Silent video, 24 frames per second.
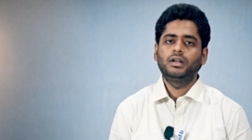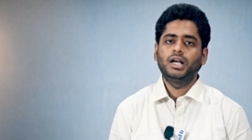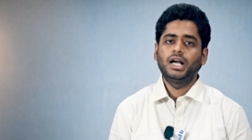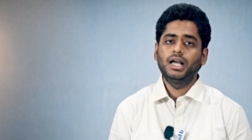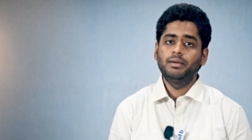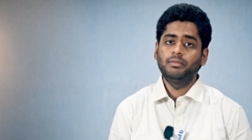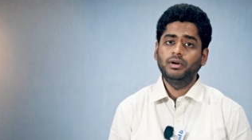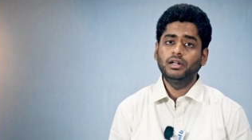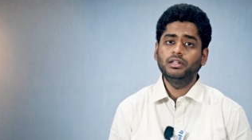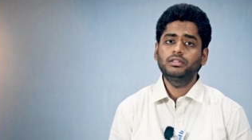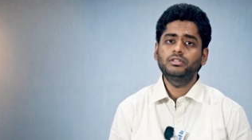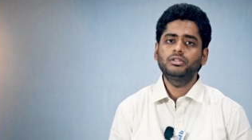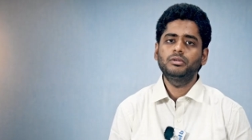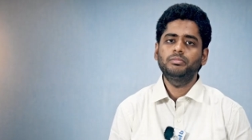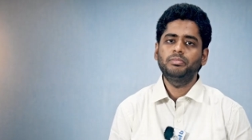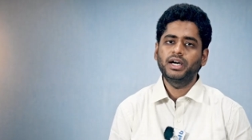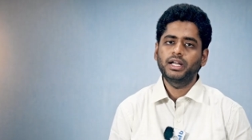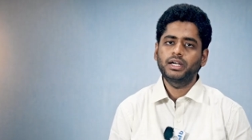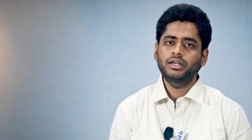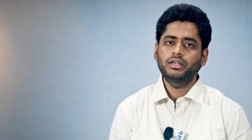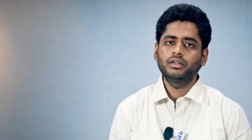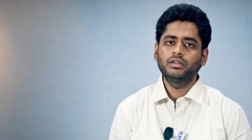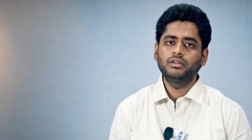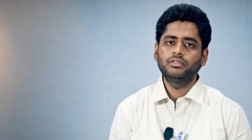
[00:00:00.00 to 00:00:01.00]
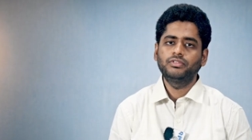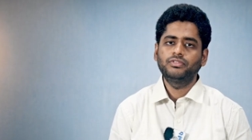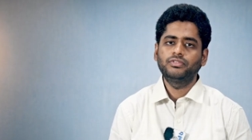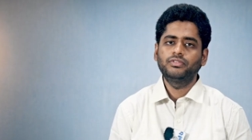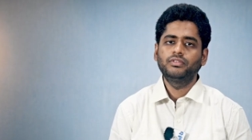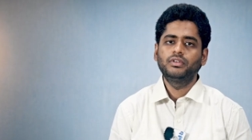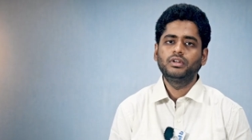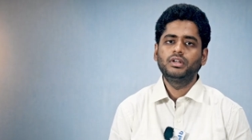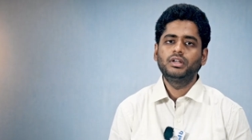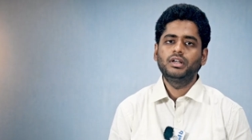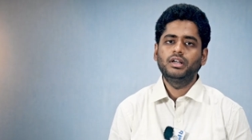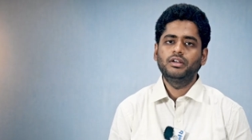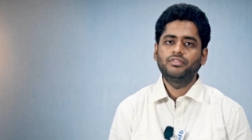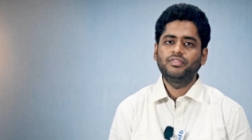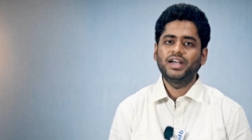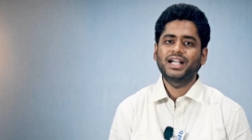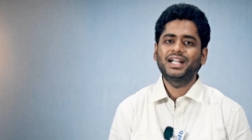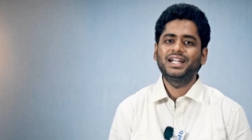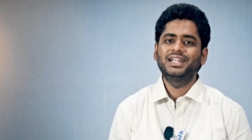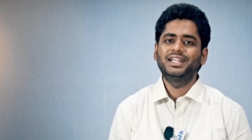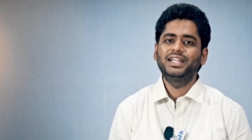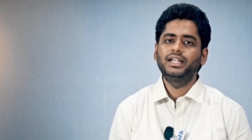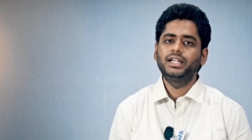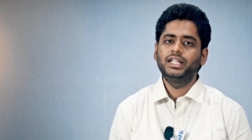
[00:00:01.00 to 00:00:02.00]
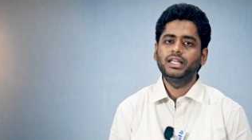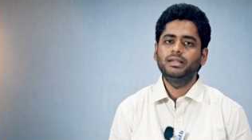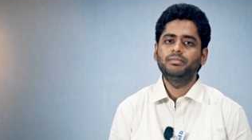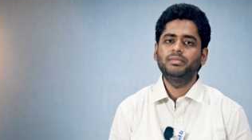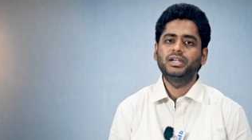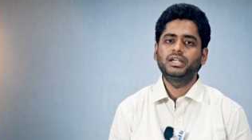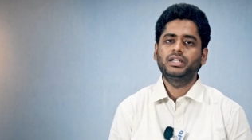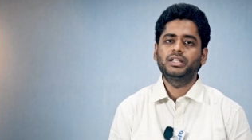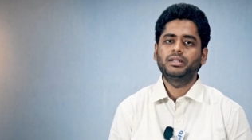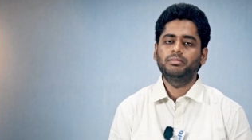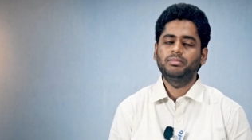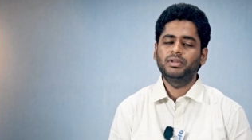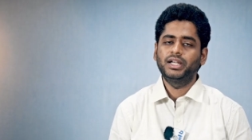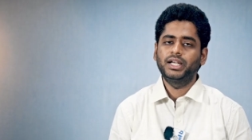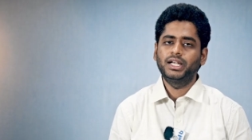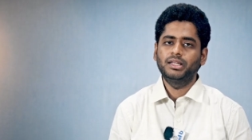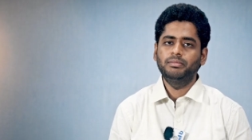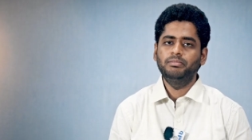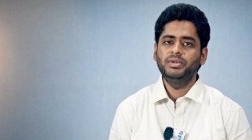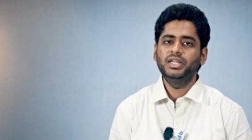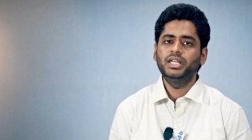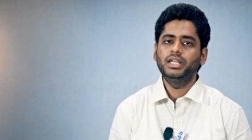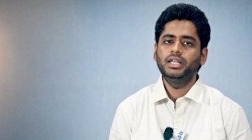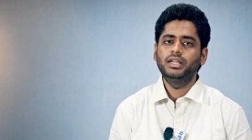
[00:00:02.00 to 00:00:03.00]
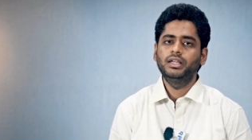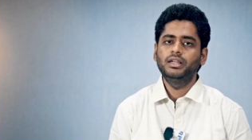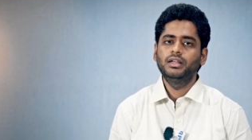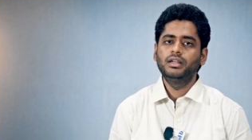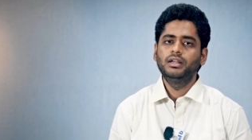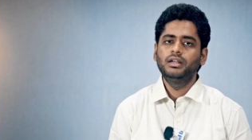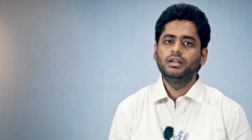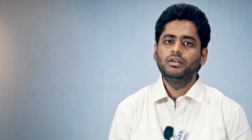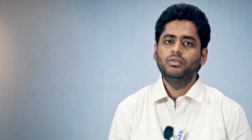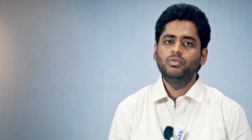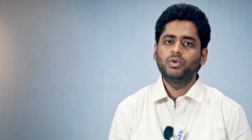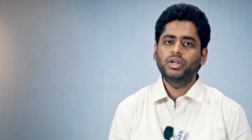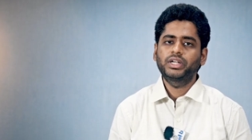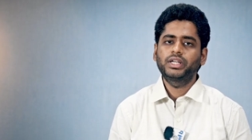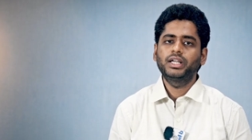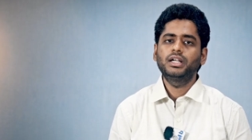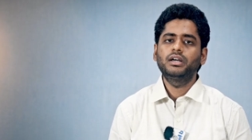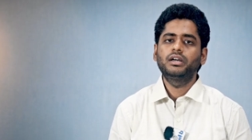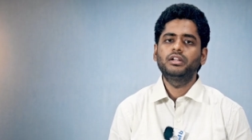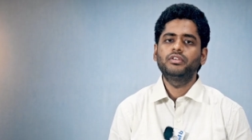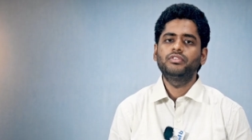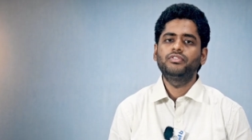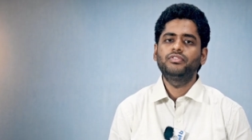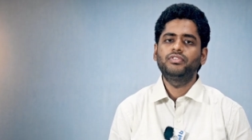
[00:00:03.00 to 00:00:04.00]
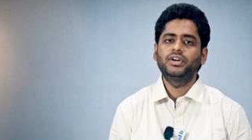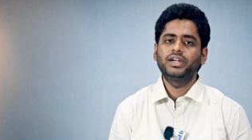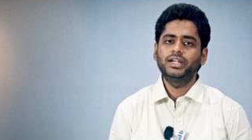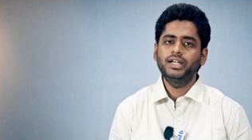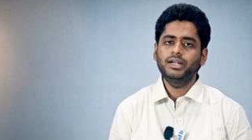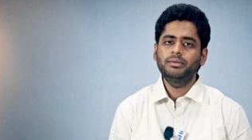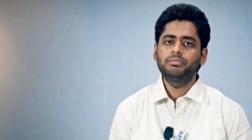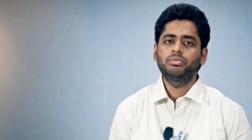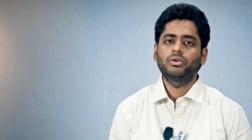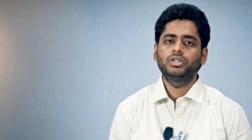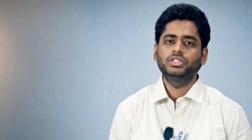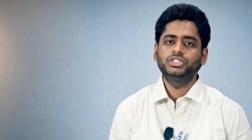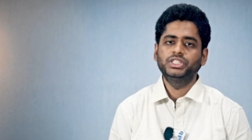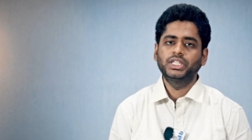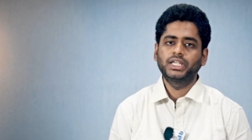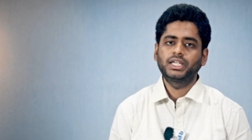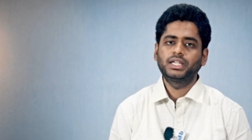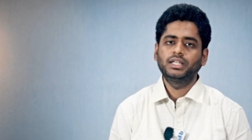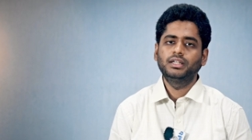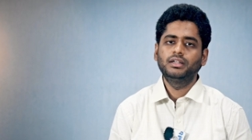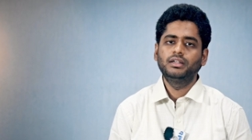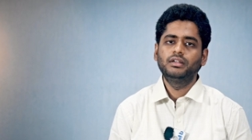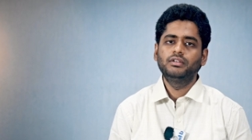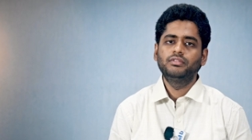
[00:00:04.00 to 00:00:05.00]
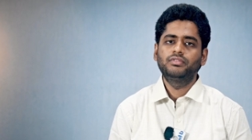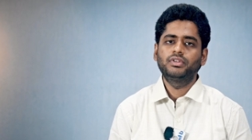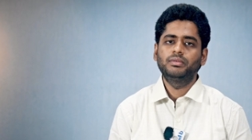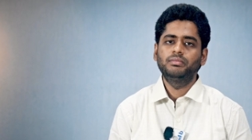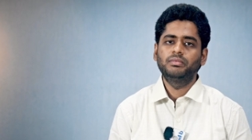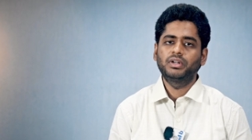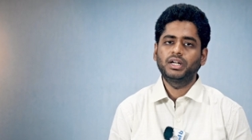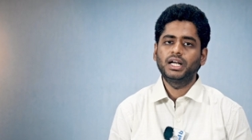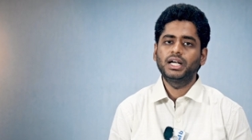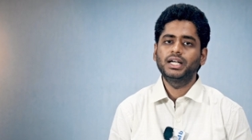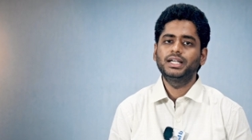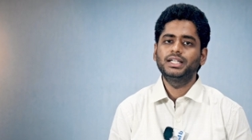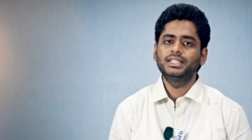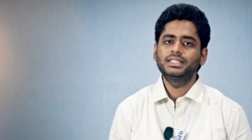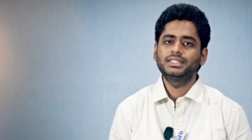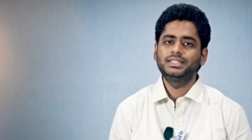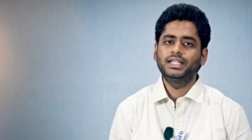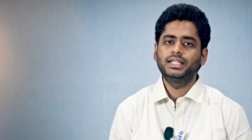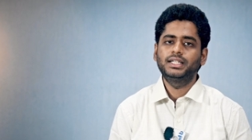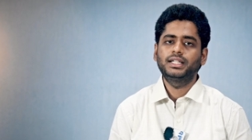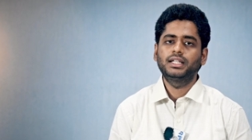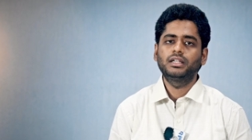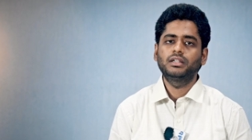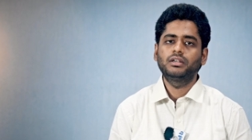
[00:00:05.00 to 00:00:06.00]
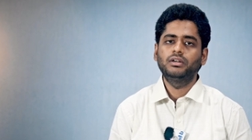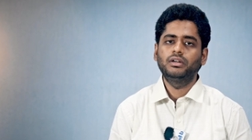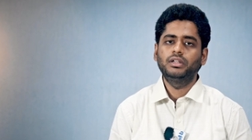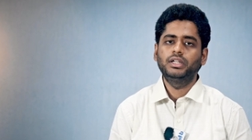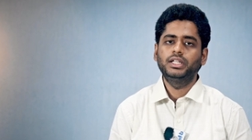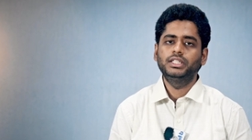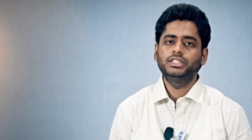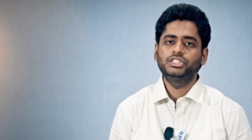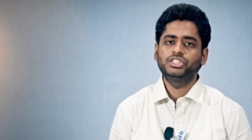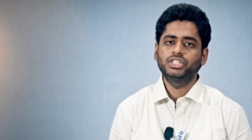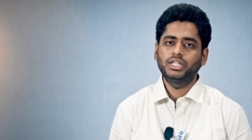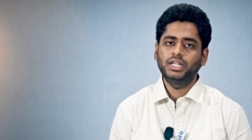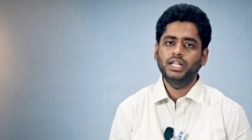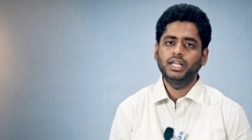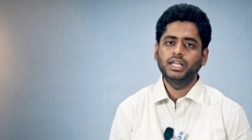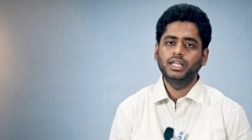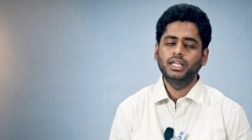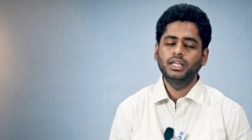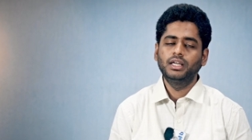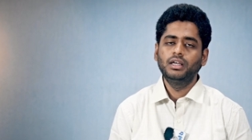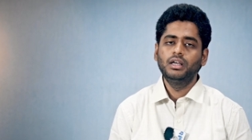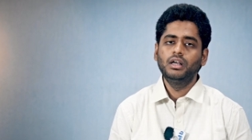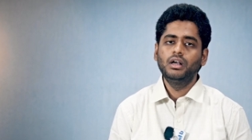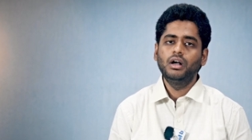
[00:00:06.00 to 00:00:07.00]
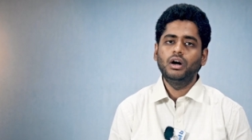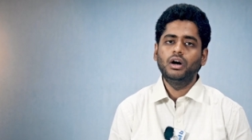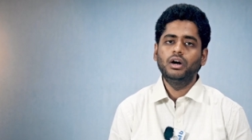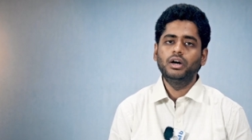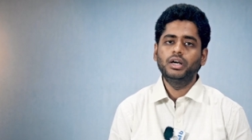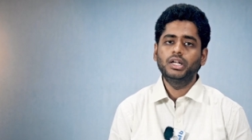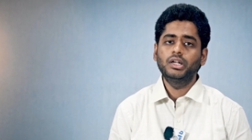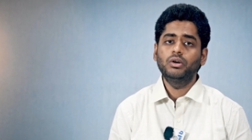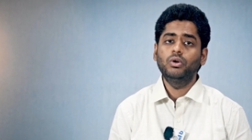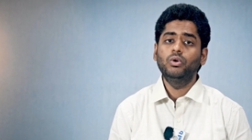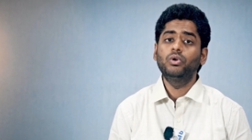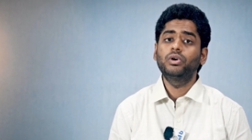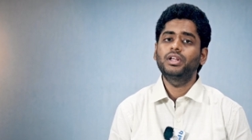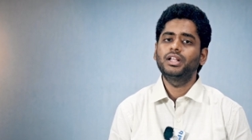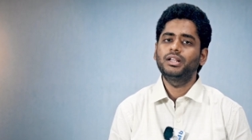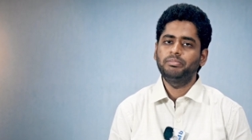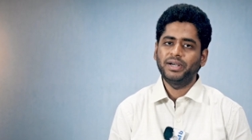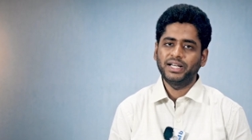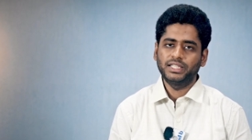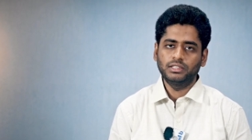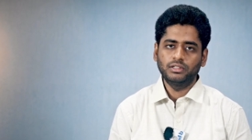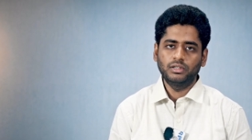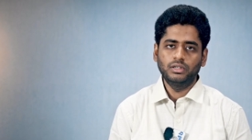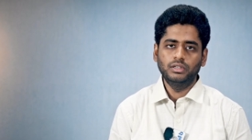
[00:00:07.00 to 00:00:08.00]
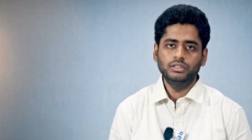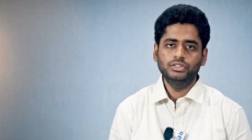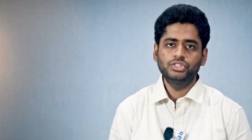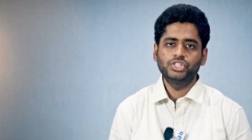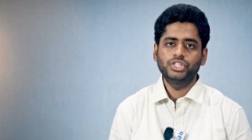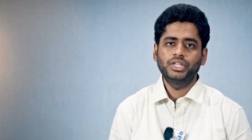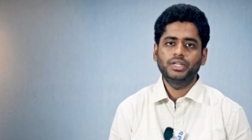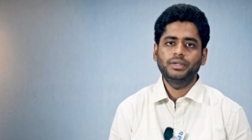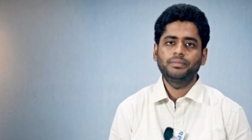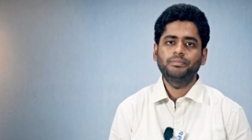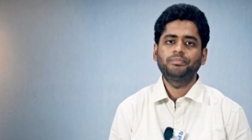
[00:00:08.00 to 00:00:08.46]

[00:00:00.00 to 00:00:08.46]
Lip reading: I am also part of a faculty team at IIIT-B working on a funded project from Raghuram Dental College, Chennai on oral pathology.